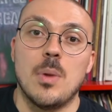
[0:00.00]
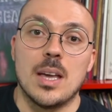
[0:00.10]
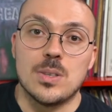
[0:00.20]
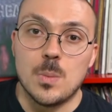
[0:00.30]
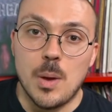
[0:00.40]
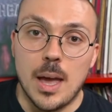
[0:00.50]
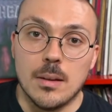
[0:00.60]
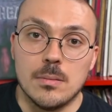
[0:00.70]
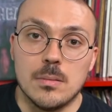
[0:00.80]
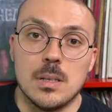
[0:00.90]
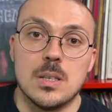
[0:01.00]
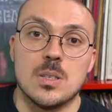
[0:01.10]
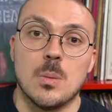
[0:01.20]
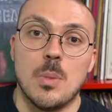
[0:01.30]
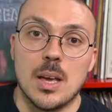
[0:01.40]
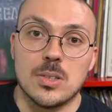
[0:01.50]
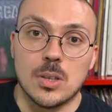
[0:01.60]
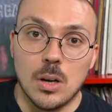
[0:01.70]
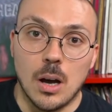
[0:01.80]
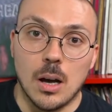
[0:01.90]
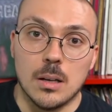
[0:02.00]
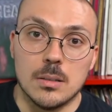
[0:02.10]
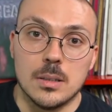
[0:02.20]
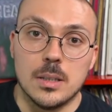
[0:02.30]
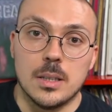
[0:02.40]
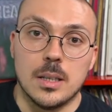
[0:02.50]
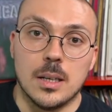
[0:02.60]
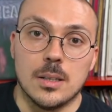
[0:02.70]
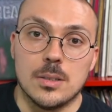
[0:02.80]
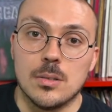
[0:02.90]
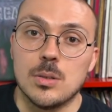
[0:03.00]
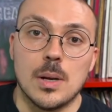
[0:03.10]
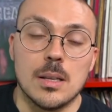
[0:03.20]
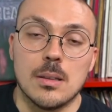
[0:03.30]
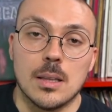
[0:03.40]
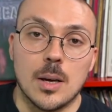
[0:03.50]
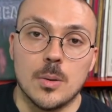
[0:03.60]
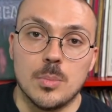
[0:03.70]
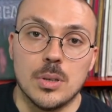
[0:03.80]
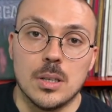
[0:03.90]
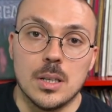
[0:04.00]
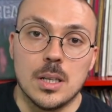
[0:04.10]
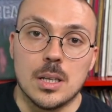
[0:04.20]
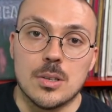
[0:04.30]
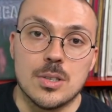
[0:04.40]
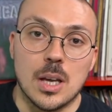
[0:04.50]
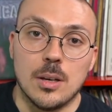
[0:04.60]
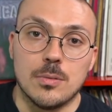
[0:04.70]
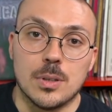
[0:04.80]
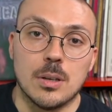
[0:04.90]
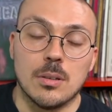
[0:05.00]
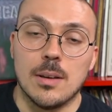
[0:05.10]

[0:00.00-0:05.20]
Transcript: best bet, is the best call. Uh, don't do anything that would put yourself or your